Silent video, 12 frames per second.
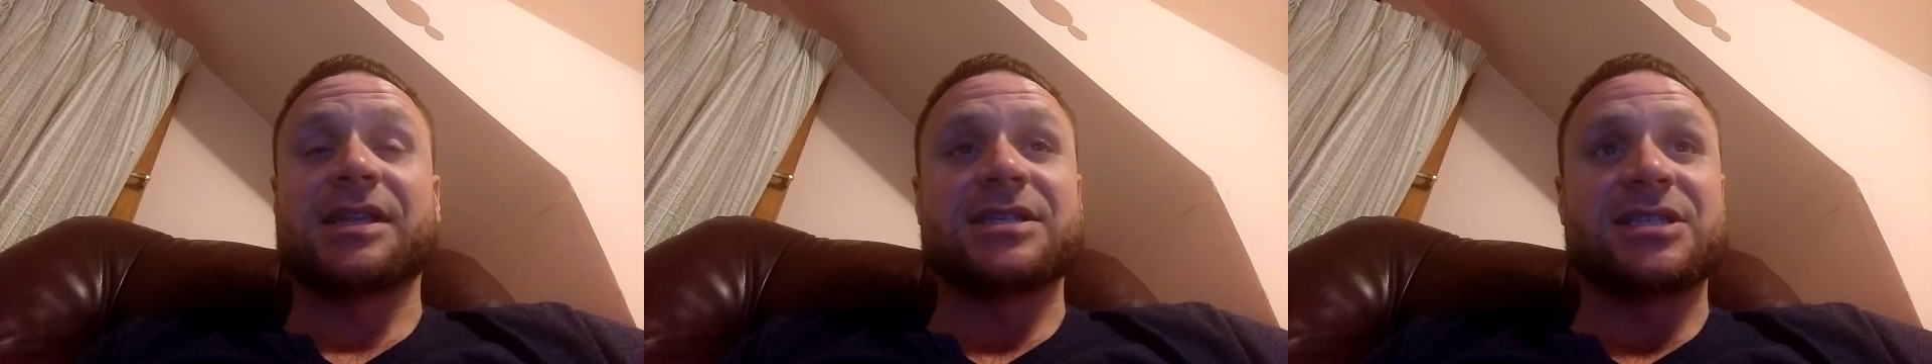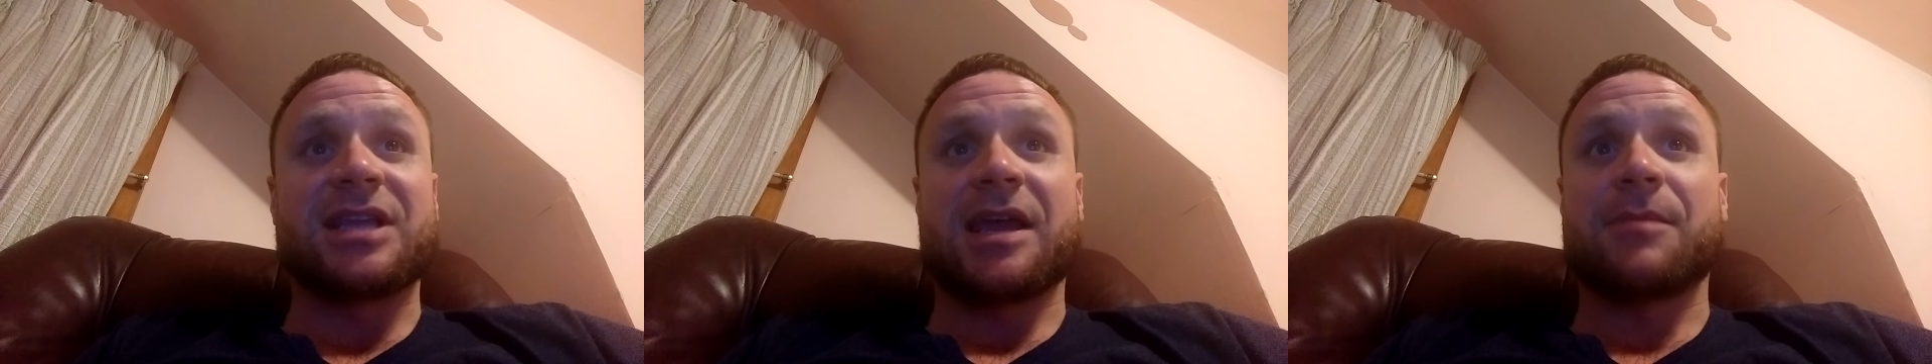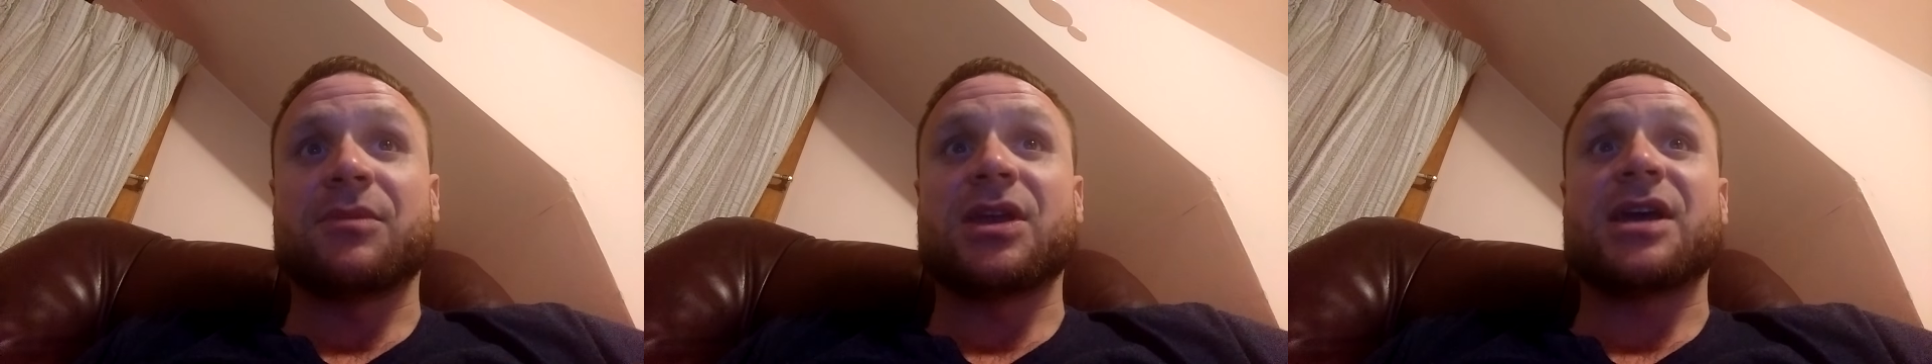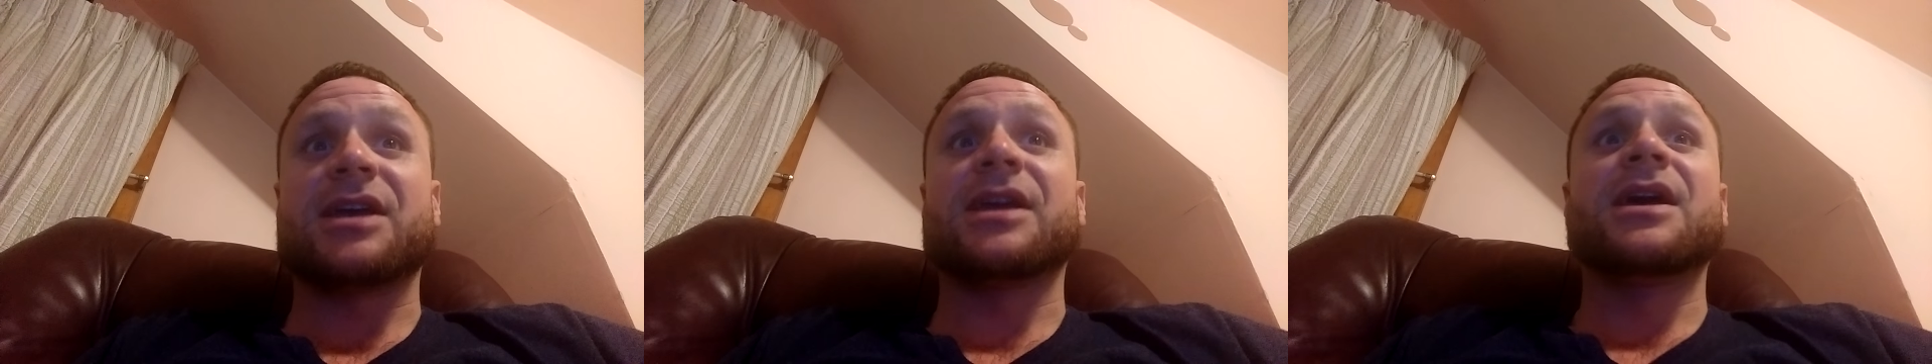This is the
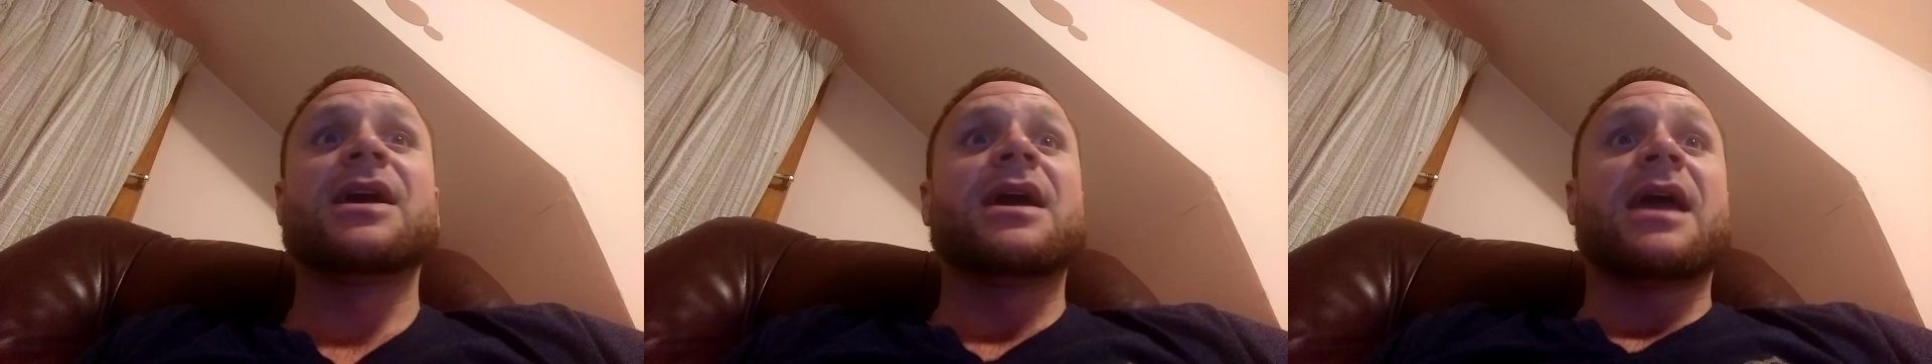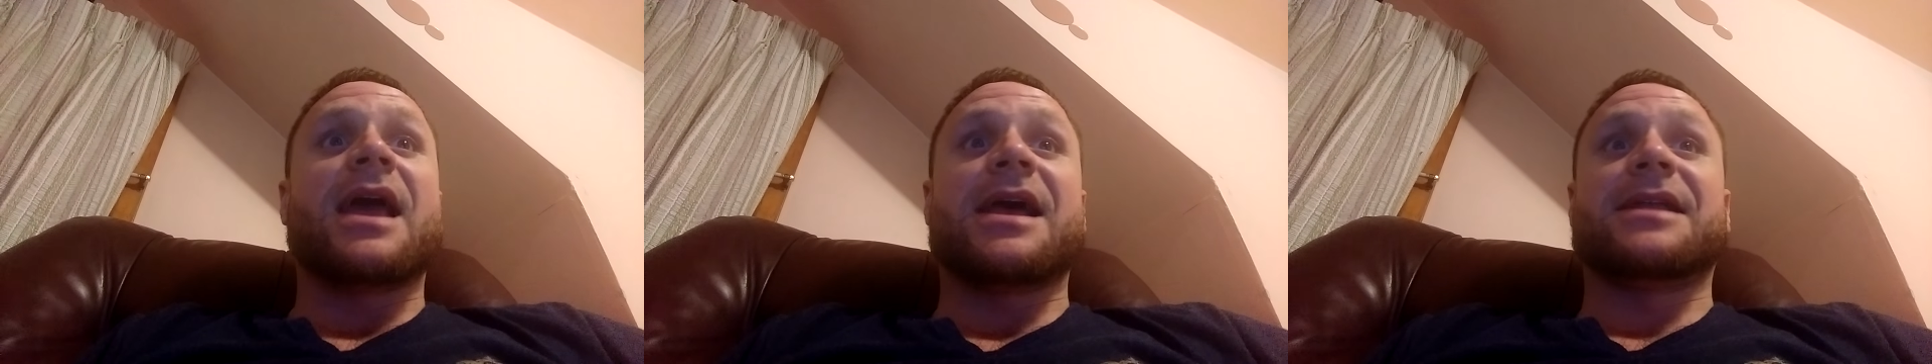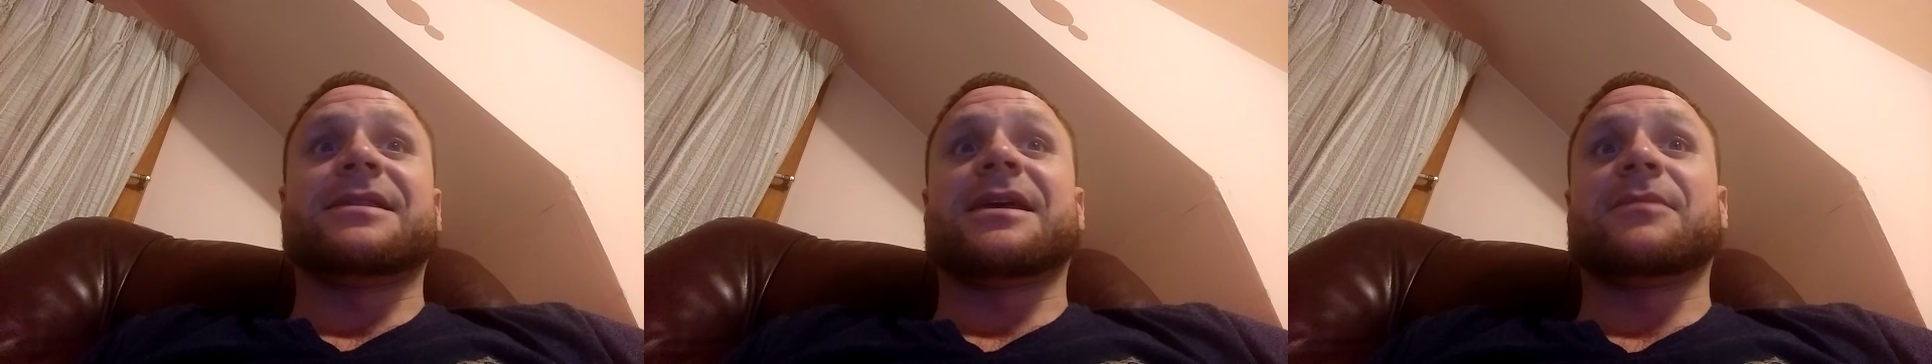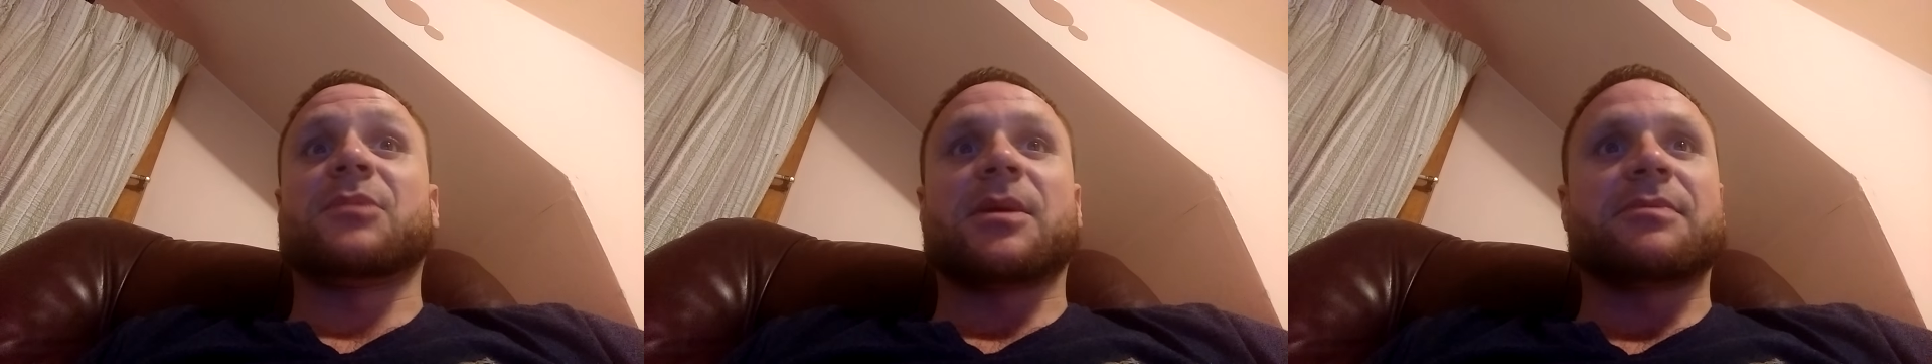NBA, and the
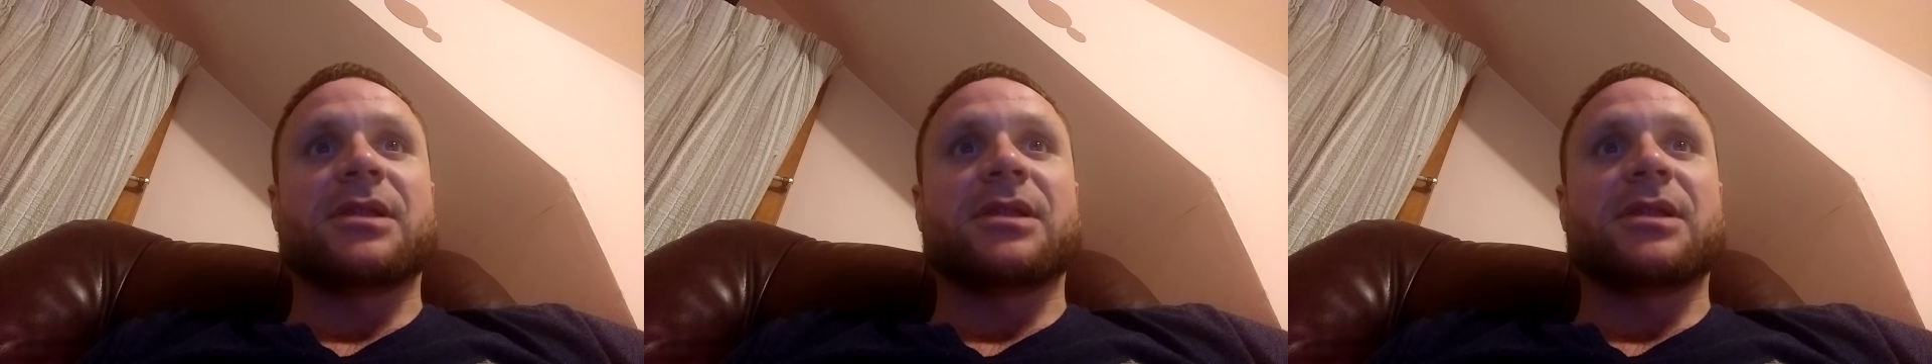NBA